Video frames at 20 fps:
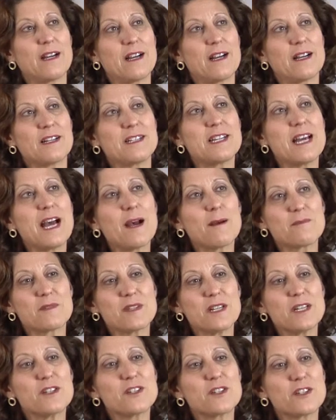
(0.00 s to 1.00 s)

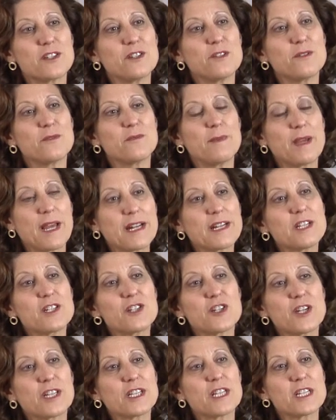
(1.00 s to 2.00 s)
adapted to
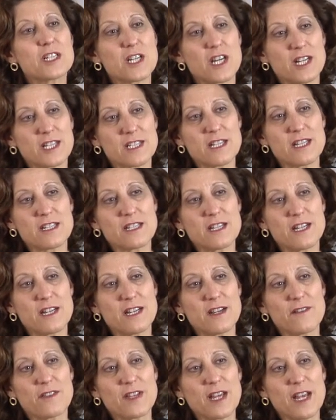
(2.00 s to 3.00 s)
managing the
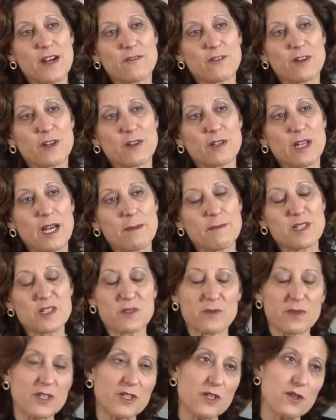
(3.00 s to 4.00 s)
toxicity of the
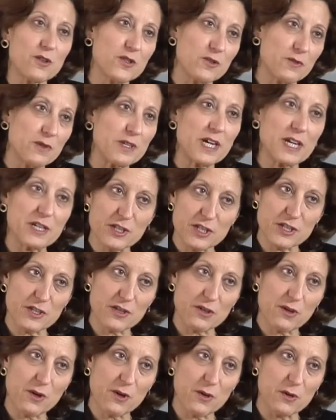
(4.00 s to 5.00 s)
everolimus with dose reductions
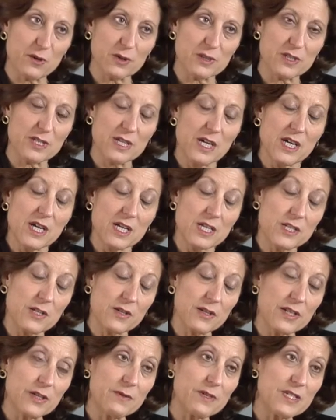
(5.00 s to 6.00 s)
or holds. So
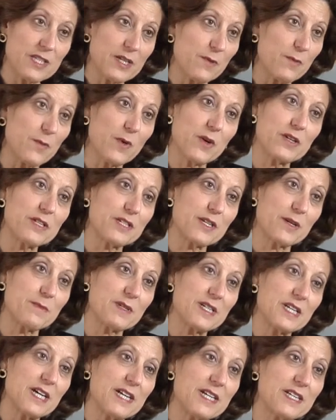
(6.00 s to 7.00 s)
although we saw more
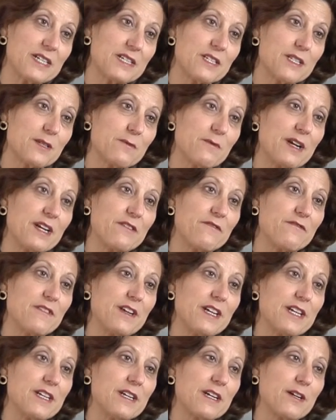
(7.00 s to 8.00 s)
stomatitis, the rate of
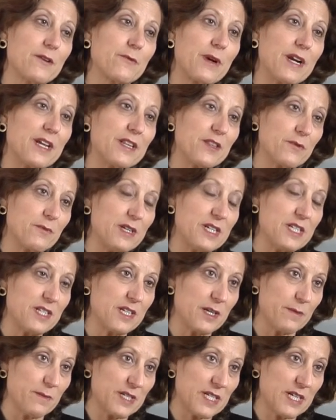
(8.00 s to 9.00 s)
grade 3
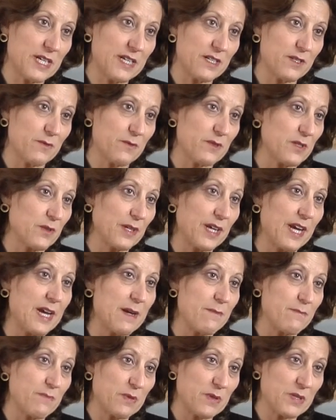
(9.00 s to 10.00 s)
stomatitis was only
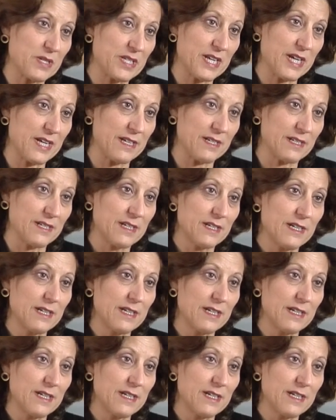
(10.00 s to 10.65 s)
8%